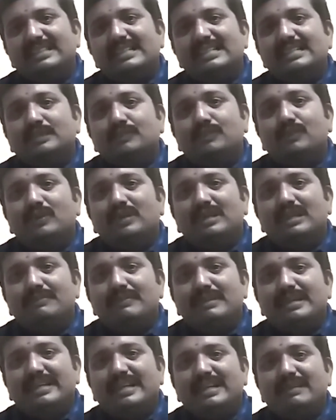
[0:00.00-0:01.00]
cell's
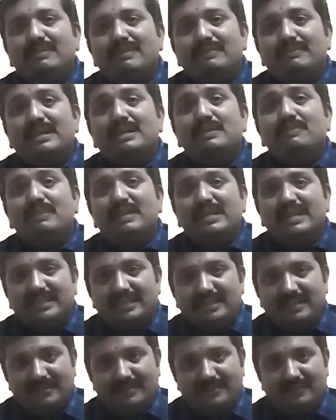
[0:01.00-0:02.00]
programming can be
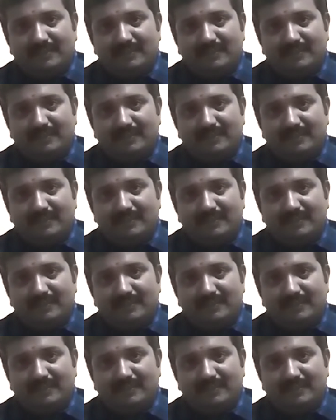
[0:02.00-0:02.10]
manipulated,